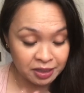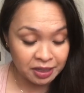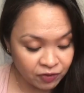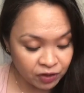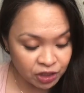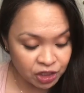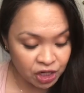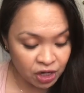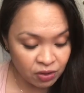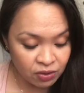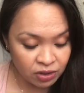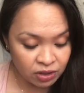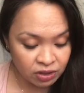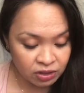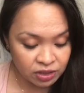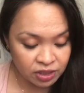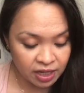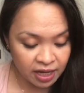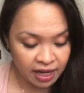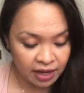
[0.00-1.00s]
For
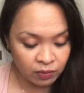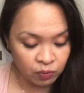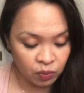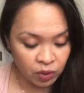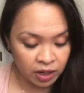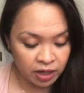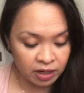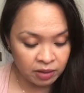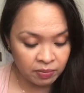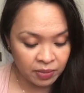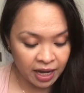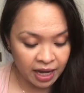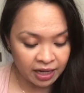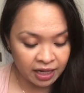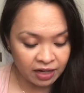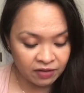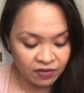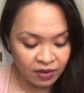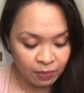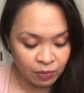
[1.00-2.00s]
toners, I had one back
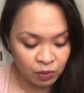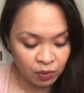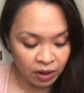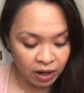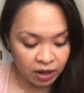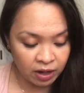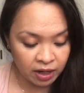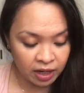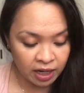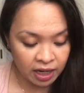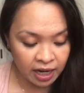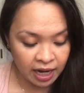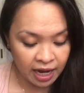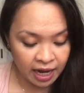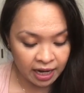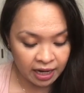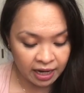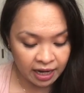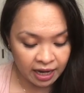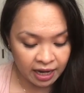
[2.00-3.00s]
in February
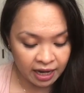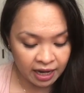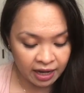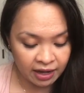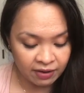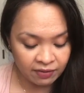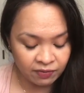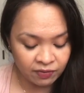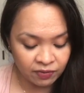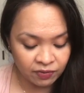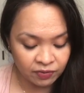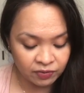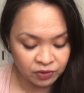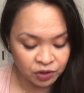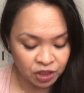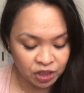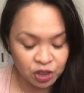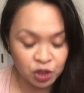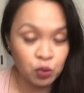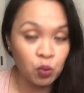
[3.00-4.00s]
and I have
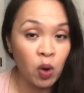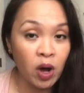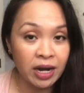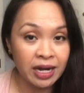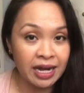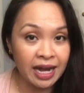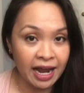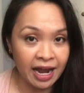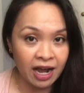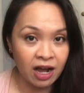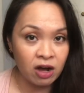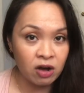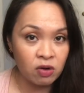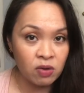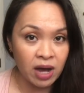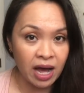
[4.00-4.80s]
just one now.